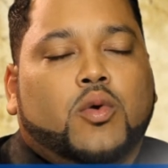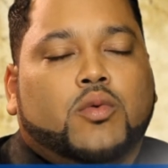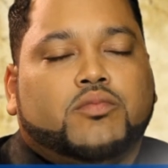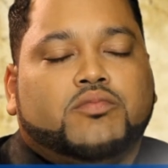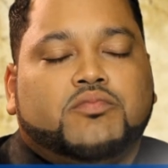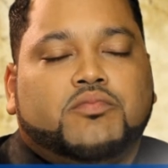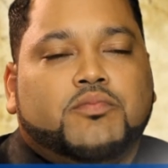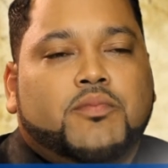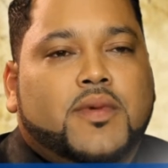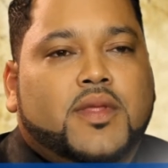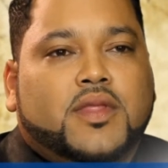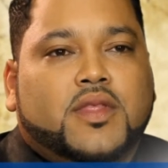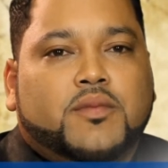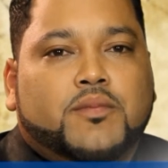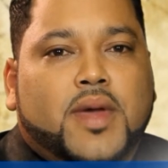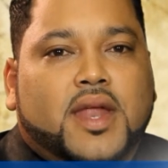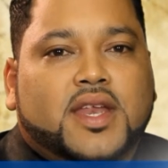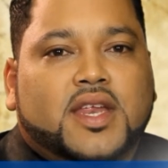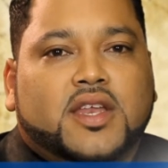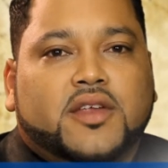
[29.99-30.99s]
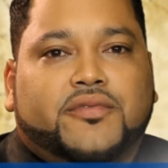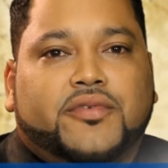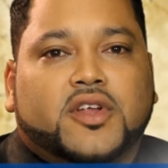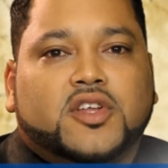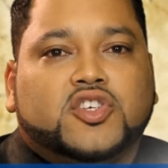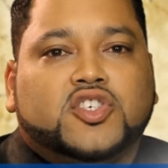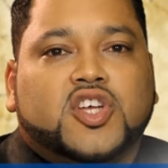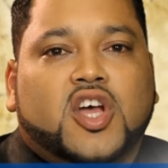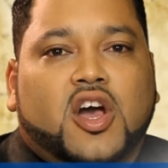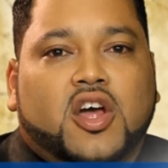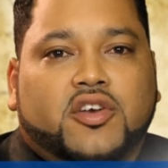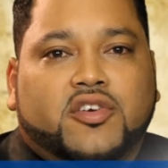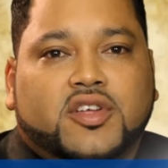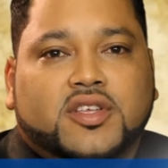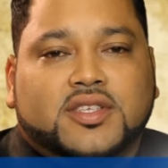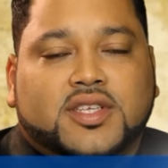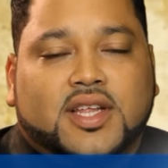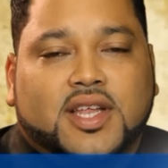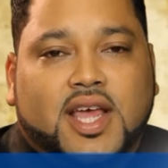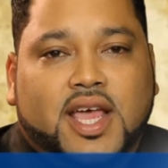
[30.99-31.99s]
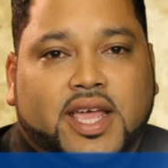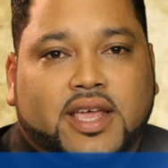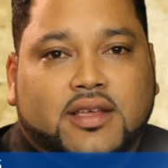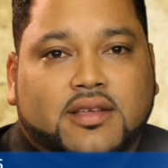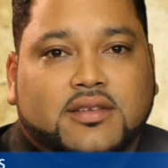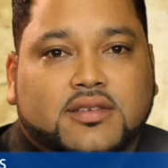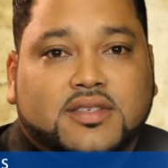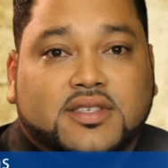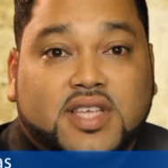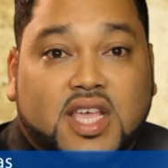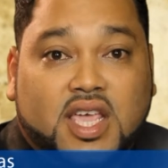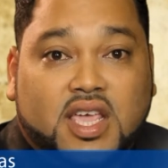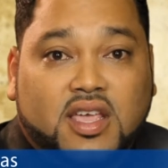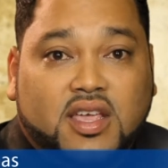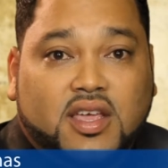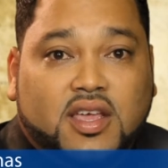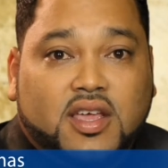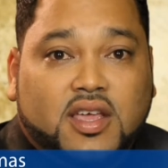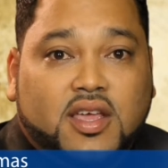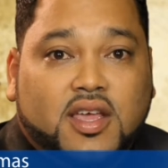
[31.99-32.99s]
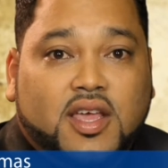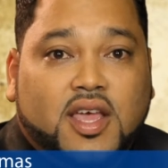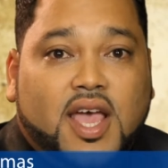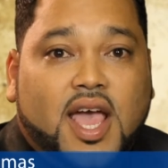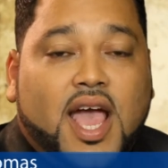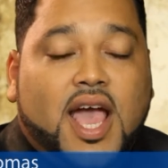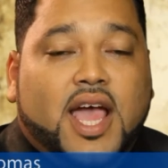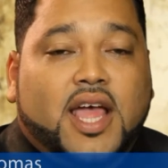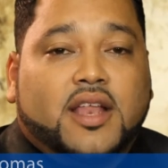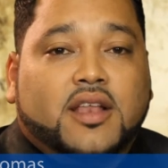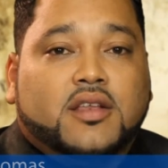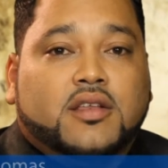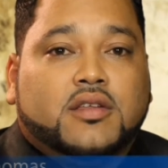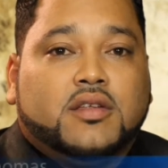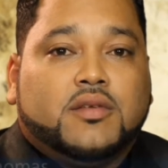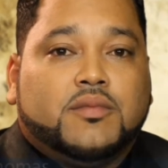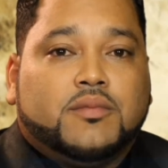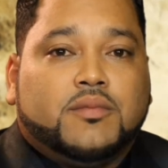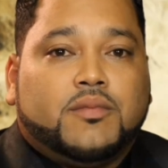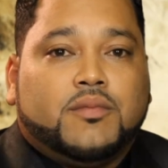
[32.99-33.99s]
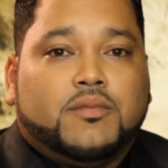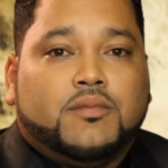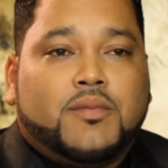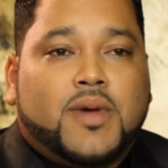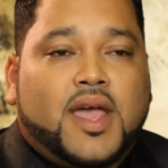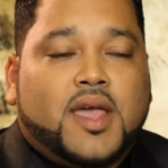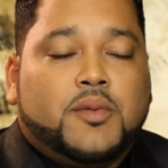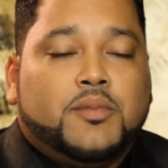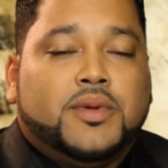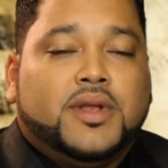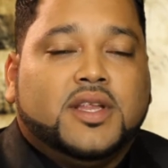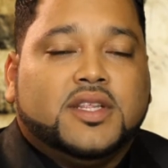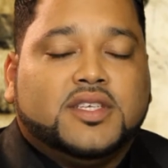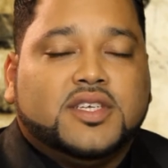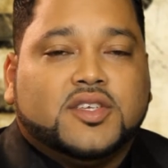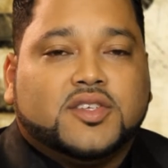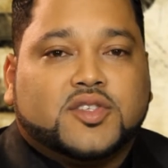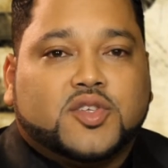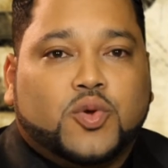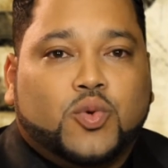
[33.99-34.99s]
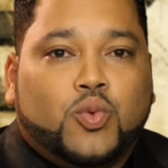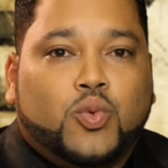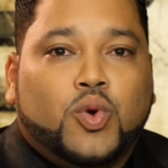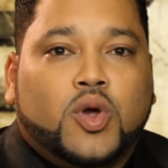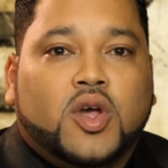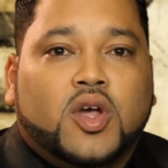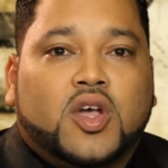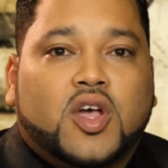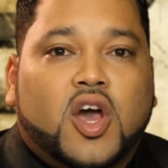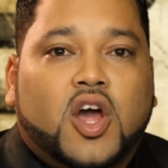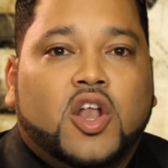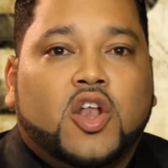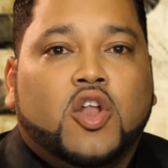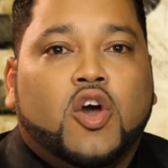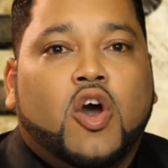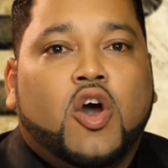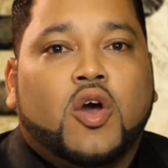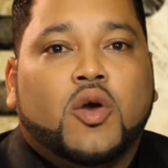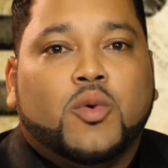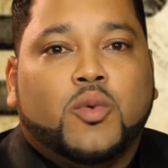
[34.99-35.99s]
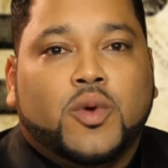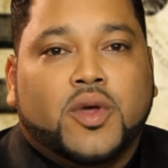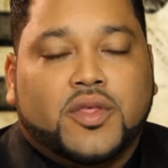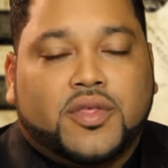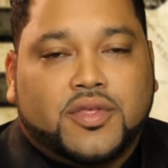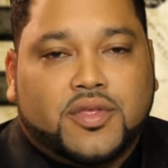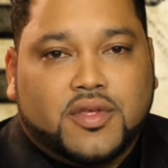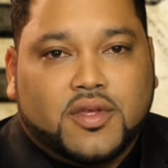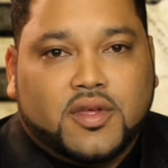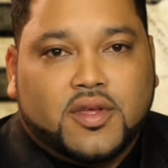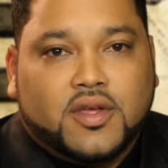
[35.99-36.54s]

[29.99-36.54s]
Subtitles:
the many different genres that I sing and my abilities to work along with